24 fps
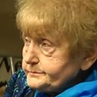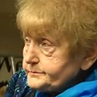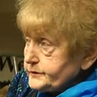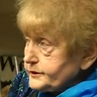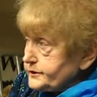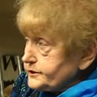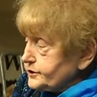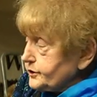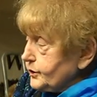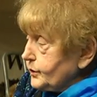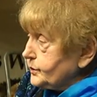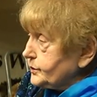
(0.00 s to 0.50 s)

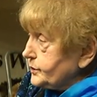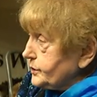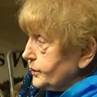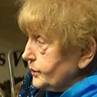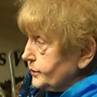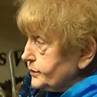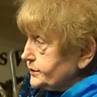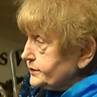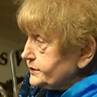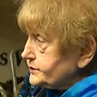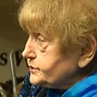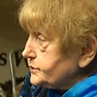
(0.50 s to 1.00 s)
so
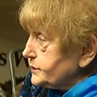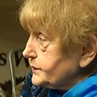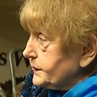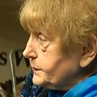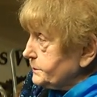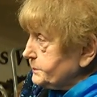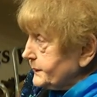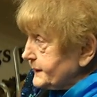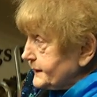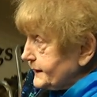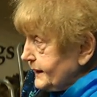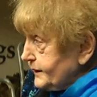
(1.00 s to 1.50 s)
close to
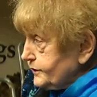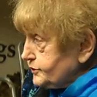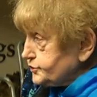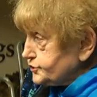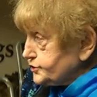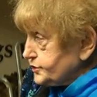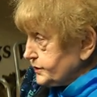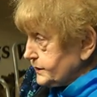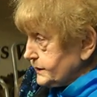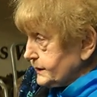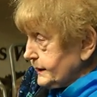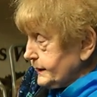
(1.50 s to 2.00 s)

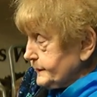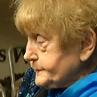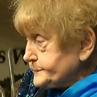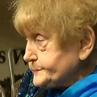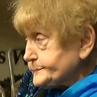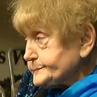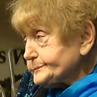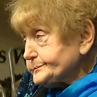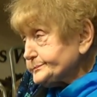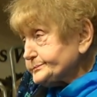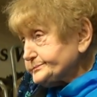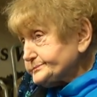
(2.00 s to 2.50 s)
liberation.
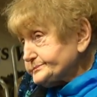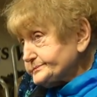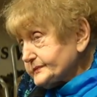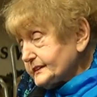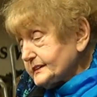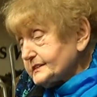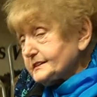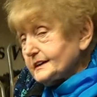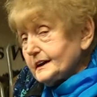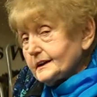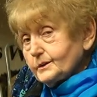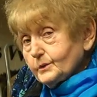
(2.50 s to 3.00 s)

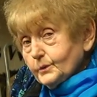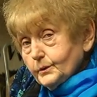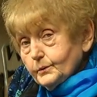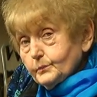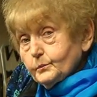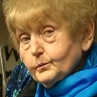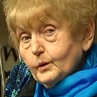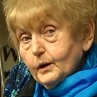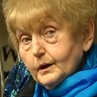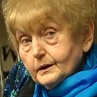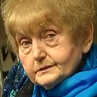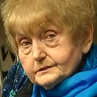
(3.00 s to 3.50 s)
Then we
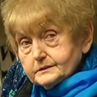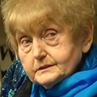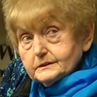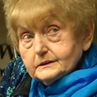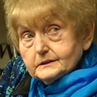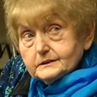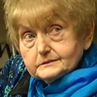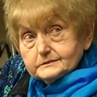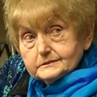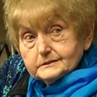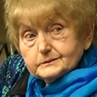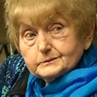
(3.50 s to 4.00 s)

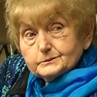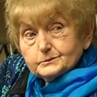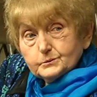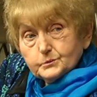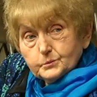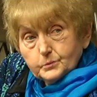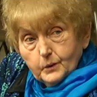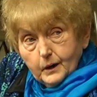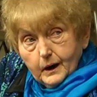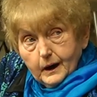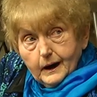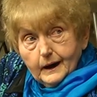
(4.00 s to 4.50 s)
wondered,
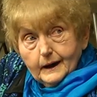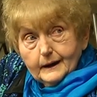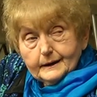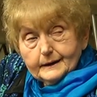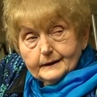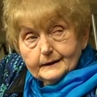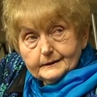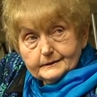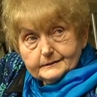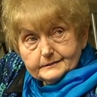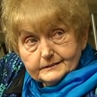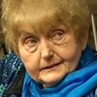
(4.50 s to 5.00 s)

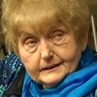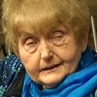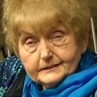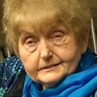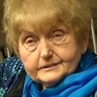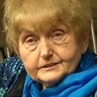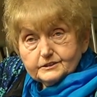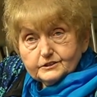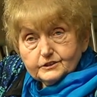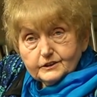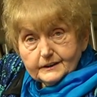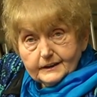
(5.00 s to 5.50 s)
why
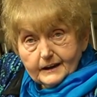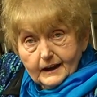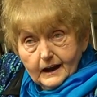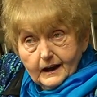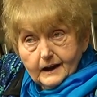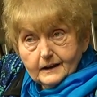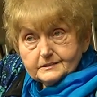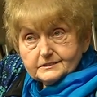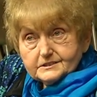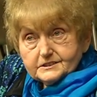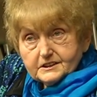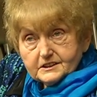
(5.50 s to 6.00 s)
did the
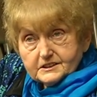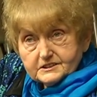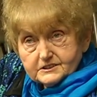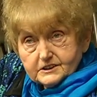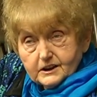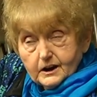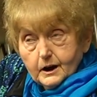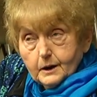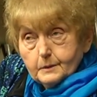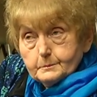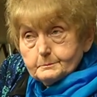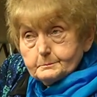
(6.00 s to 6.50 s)
Nazis
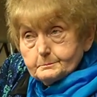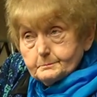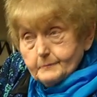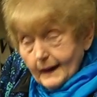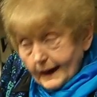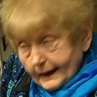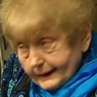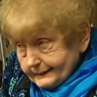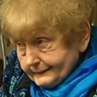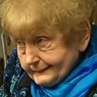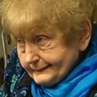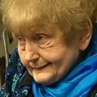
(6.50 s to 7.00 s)
come
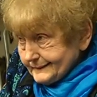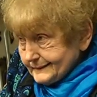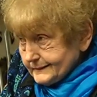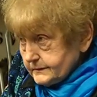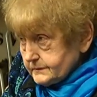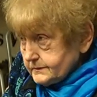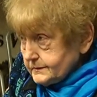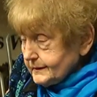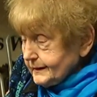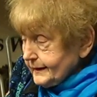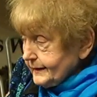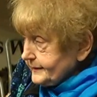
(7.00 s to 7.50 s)
back?
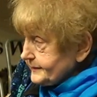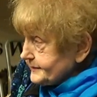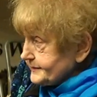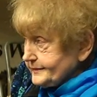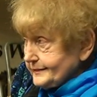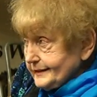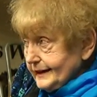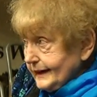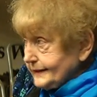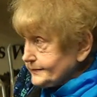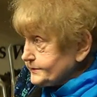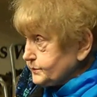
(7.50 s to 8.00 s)

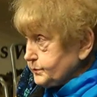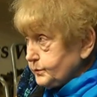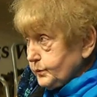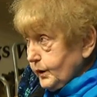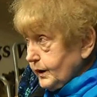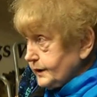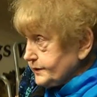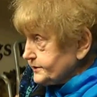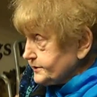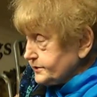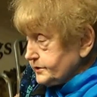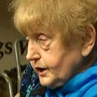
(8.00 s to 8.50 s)
That
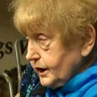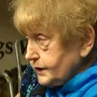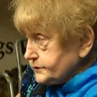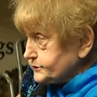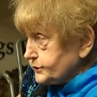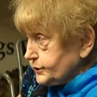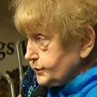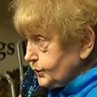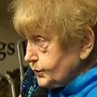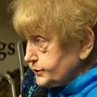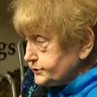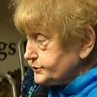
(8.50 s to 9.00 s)
was
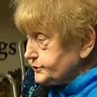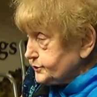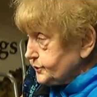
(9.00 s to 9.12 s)
not good